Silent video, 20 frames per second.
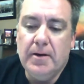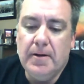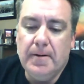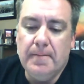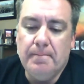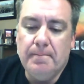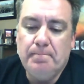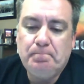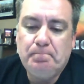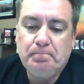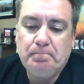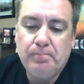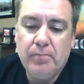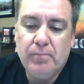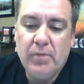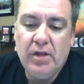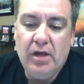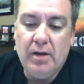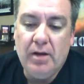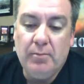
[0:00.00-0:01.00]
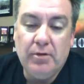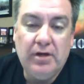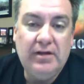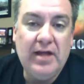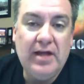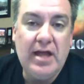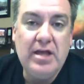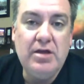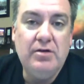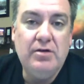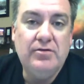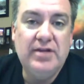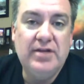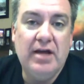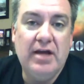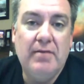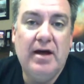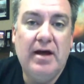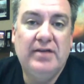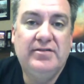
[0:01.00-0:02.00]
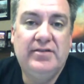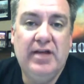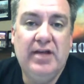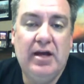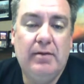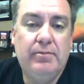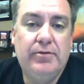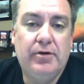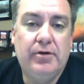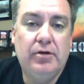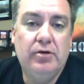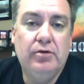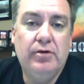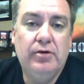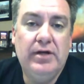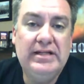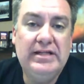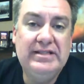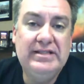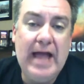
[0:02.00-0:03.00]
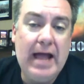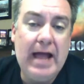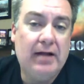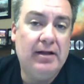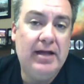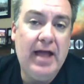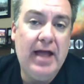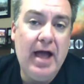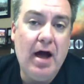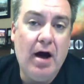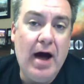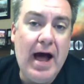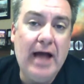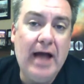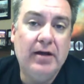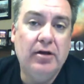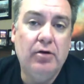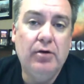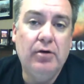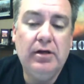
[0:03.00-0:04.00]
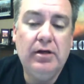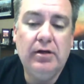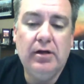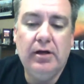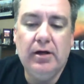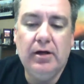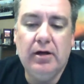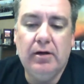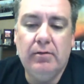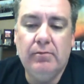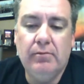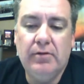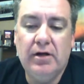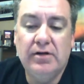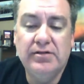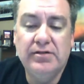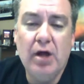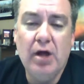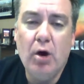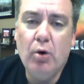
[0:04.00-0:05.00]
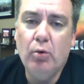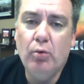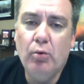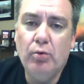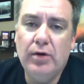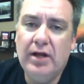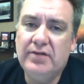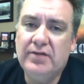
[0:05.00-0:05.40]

Um, I'm going to take you step by step through exactly how I do it. Um, there's no